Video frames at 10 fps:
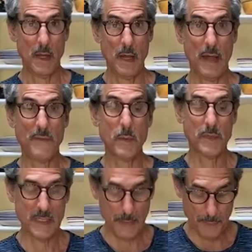If you were
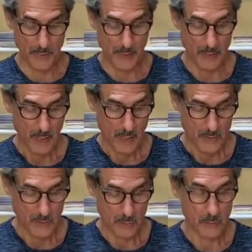simply
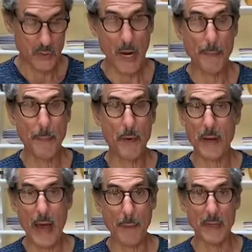to chop up your
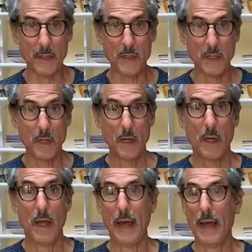cabbage
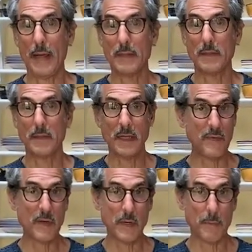and leave it
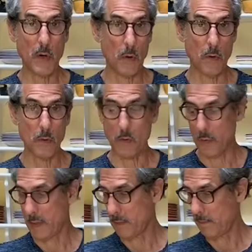in a bowl or
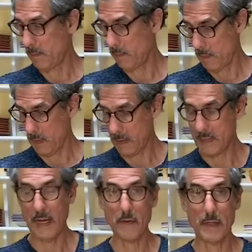in a
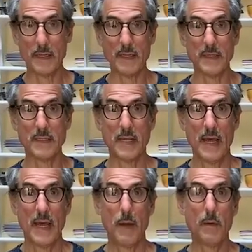container like this,
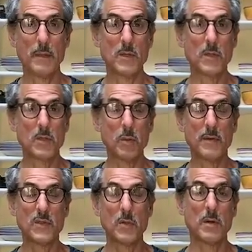it would sort of
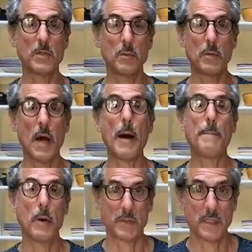start to
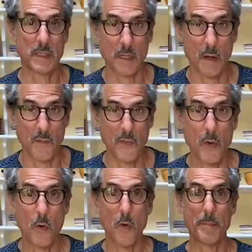compost itself
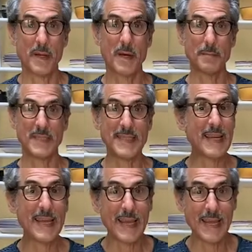or become
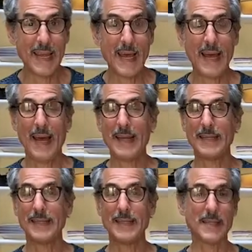stinky
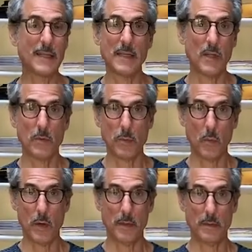and nothing that you would
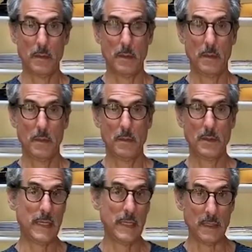want to
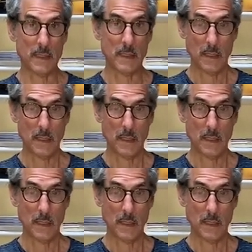eat.